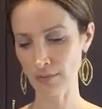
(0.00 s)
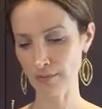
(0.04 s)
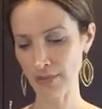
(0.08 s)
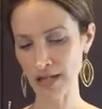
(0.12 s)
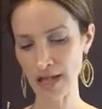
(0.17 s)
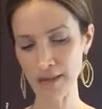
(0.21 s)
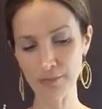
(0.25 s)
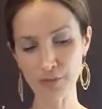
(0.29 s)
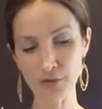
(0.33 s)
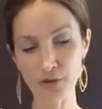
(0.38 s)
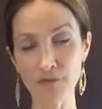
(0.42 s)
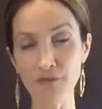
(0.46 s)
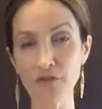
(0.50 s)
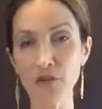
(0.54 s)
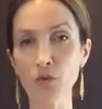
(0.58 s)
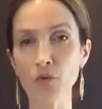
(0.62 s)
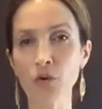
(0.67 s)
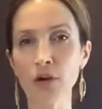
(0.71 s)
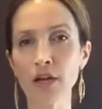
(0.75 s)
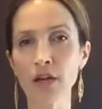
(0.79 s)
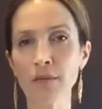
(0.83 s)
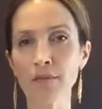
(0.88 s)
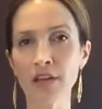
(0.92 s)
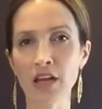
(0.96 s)
pepper if you
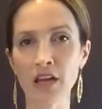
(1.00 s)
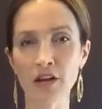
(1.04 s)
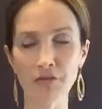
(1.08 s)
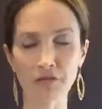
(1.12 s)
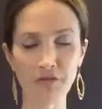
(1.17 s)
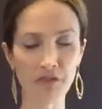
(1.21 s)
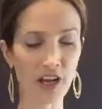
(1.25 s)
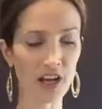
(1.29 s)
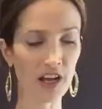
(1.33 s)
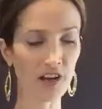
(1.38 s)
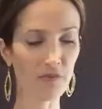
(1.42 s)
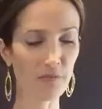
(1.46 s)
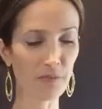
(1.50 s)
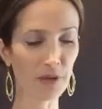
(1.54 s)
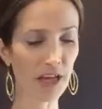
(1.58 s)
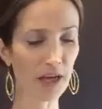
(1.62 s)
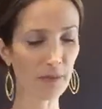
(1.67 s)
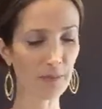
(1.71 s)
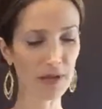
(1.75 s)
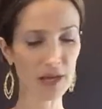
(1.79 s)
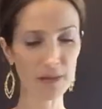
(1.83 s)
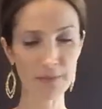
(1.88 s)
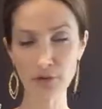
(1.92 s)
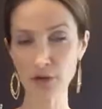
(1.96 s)
want. I'm not a fan of
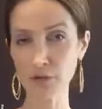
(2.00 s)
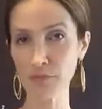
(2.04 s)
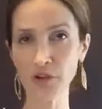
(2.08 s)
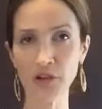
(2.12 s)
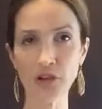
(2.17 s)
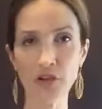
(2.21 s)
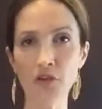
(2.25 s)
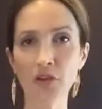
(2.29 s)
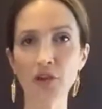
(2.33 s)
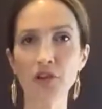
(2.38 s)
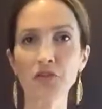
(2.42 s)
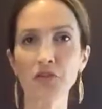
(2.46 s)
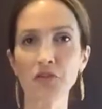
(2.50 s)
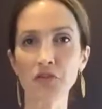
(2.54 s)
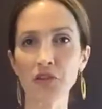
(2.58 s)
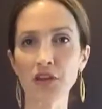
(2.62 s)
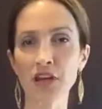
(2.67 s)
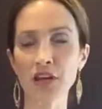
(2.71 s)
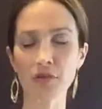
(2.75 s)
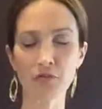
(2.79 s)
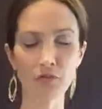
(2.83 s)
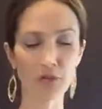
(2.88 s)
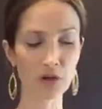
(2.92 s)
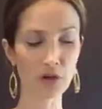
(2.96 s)
black pepper, but you can do
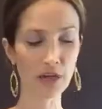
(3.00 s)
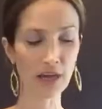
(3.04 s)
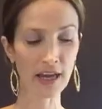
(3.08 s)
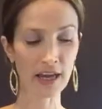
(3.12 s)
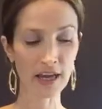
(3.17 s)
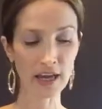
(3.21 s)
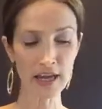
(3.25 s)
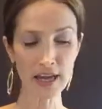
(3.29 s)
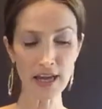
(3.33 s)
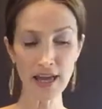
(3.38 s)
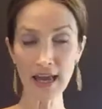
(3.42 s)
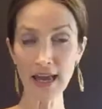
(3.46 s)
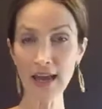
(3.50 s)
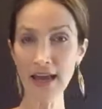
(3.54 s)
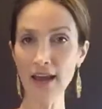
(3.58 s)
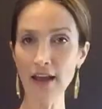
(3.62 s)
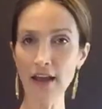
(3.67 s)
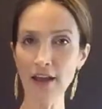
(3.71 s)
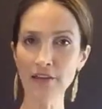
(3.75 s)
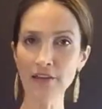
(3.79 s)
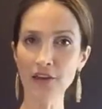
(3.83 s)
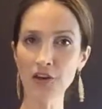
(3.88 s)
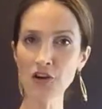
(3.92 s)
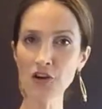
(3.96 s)
that if you'd like.
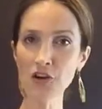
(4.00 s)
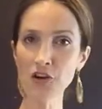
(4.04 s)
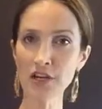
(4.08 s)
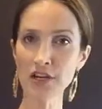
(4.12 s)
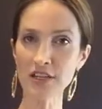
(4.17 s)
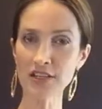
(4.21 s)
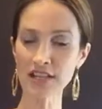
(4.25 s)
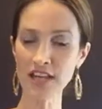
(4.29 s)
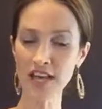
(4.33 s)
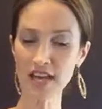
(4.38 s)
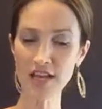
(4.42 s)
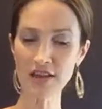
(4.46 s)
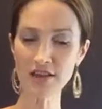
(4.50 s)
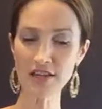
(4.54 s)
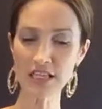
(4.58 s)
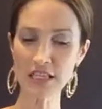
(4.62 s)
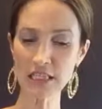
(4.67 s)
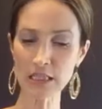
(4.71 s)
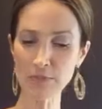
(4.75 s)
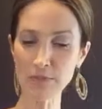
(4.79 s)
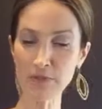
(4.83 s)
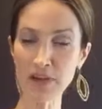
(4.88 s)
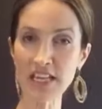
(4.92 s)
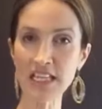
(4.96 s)
And then you're going to take
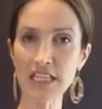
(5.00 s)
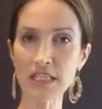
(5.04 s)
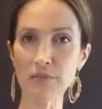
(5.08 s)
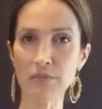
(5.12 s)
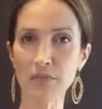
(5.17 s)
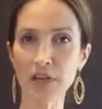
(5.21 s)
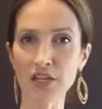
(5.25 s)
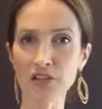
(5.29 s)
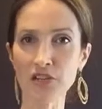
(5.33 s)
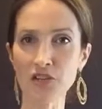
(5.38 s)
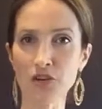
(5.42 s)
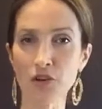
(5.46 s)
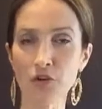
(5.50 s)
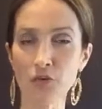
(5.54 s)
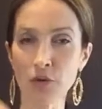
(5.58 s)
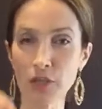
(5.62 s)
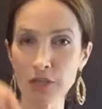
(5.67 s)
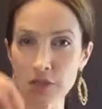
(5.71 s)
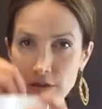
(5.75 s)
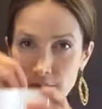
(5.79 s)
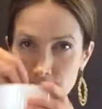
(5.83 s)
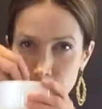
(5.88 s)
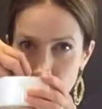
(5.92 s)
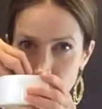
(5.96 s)
this spice mixture,
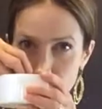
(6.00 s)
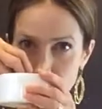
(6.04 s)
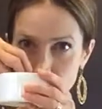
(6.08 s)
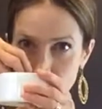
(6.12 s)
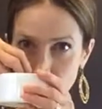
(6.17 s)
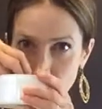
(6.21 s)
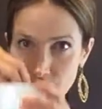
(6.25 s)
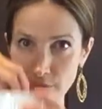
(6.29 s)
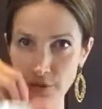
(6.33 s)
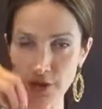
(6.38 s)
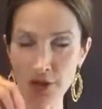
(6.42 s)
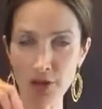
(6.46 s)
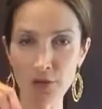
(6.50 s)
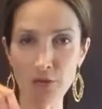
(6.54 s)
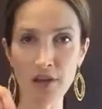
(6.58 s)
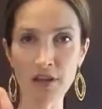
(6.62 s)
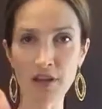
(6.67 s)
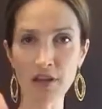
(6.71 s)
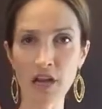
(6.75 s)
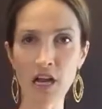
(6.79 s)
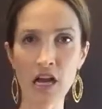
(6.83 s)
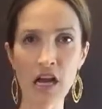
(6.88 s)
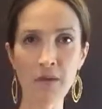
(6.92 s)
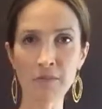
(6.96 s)
which, by the
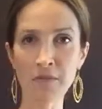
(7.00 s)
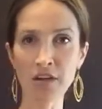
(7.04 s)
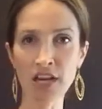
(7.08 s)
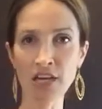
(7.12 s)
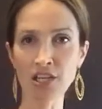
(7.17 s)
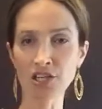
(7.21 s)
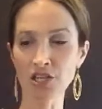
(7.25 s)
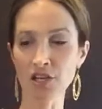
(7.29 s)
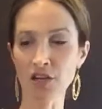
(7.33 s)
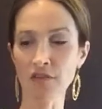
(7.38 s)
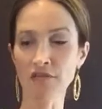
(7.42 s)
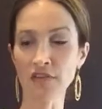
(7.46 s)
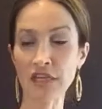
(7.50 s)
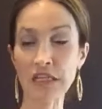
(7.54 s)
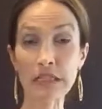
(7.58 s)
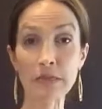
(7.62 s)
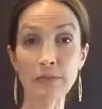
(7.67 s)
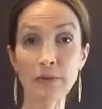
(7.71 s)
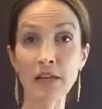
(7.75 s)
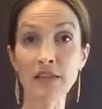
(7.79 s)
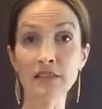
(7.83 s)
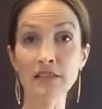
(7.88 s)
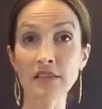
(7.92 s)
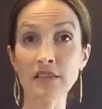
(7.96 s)
way, the combination of these
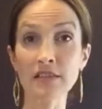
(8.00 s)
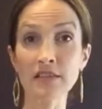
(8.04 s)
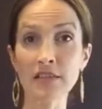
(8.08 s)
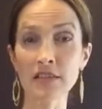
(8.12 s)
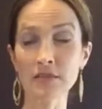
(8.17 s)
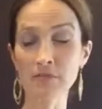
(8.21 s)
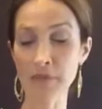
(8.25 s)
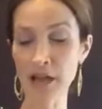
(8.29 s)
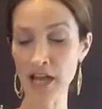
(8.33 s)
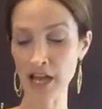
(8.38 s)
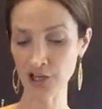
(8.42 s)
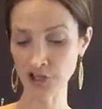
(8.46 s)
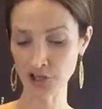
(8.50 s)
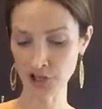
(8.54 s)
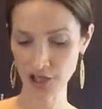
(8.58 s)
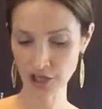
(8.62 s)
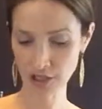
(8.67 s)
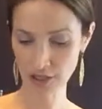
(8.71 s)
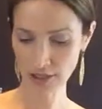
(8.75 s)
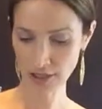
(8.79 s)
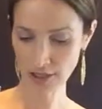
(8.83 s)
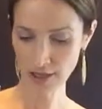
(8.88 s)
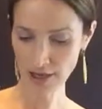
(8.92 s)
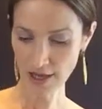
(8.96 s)
spices is
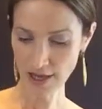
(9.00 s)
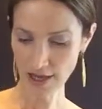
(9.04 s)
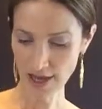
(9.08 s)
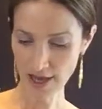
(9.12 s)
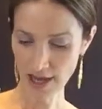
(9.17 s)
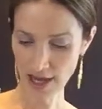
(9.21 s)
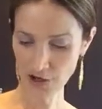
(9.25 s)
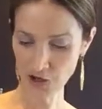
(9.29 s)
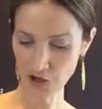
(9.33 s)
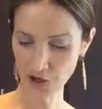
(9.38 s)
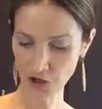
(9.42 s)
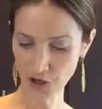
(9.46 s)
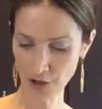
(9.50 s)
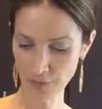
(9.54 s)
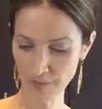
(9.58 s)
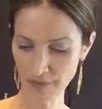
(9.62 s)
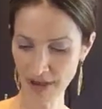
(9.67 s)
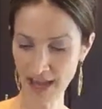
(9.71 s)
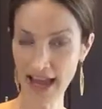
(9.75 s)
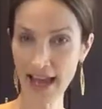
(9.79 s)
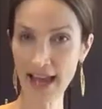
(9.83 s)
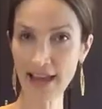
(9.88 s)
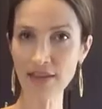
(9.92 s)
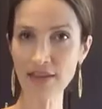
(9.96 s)
magic, and you're going to
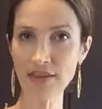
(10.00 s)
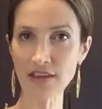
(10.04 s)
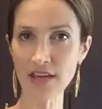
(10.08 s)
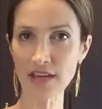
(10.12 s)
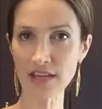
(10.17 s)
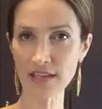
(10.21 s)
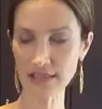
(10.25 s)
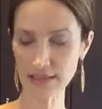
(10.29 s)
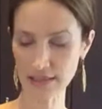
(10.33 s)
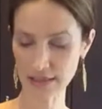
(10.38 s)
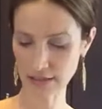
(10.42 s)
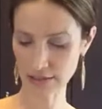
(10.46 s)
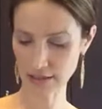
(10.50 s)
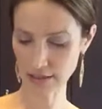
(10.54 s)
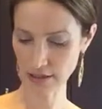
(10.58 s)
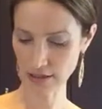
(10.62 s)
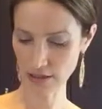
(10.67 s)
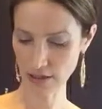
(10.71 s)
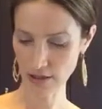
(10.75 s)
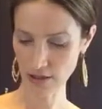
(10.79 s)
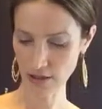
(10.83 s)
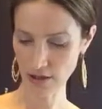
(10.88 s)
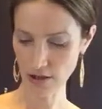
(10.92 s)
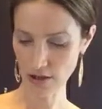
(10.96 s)
pat this
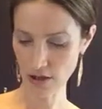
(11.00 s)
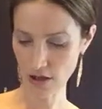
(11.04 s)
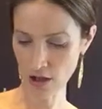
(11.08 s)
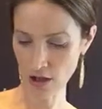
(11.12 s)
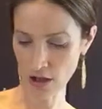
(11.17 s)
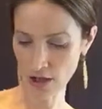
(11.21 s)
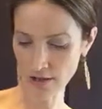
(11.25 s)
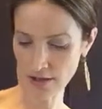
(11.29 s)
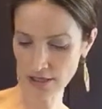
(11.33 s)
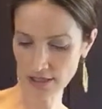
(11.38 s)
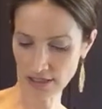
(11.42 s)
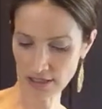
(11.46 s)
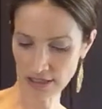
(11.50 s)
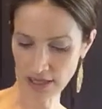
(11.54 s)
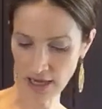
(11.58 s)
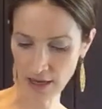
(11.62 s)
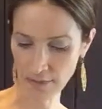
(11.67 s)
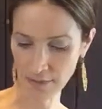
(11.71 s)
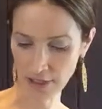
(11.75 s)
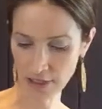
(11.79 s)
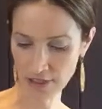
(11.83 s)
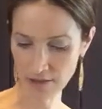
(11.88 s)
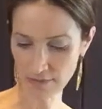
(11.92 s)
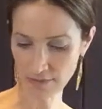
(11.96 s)
on the
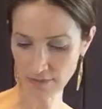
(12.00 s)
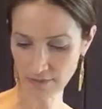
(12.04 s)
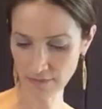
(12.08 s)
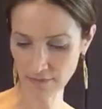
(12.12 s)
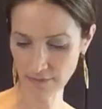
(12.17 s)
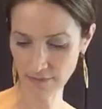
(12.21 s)
salmon,